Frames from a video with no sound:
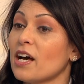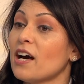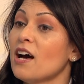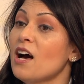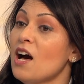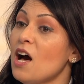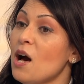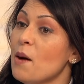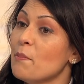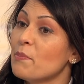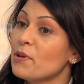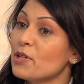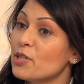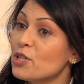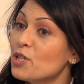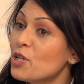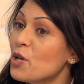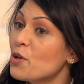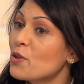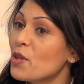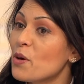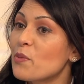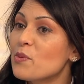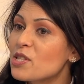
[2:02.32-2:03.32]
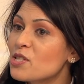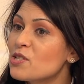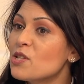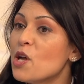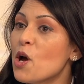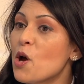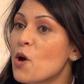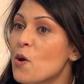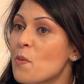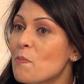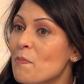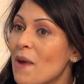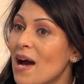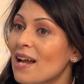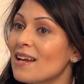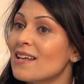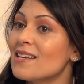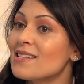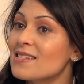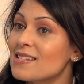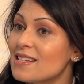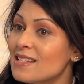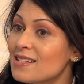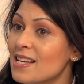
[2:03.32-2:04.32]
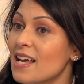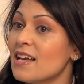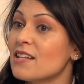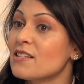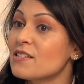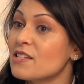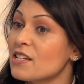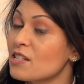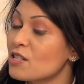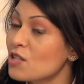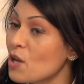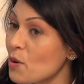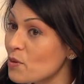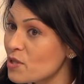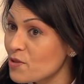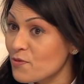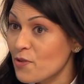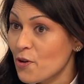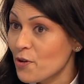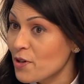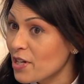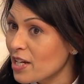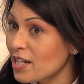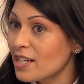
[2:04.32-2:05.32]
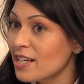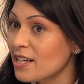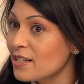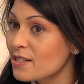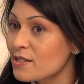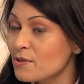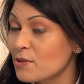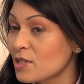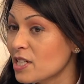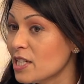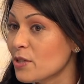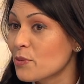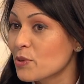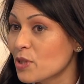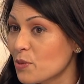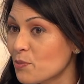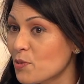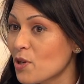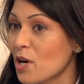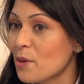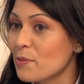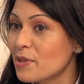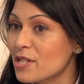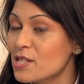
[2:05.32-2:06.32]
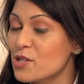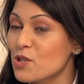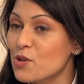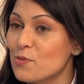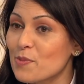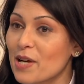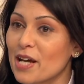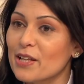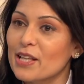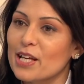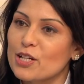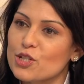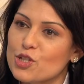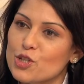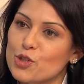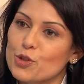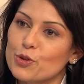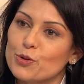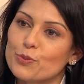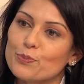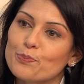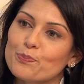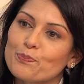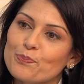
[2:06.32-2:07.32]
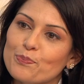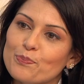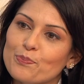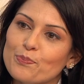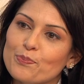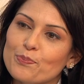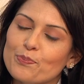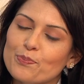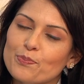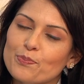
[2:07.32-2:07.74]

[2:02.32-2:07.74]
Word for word: that. But, you know, there was no malice intended, and I was very clear, clear with the Prime Minister about that too. OK,